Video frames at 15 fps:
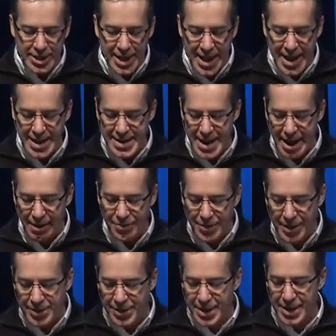in the handout
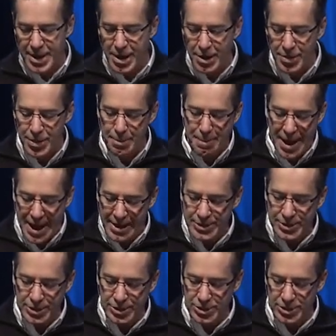that the, uh, the
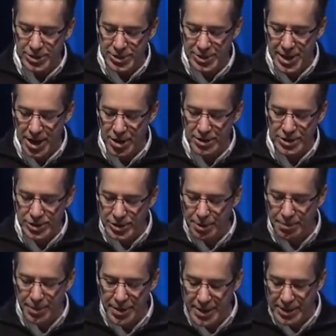passage is there in
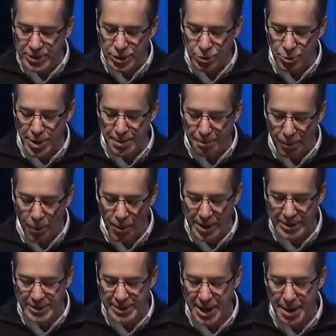some these three
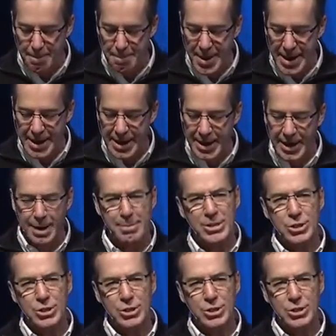points that I'm making. Let me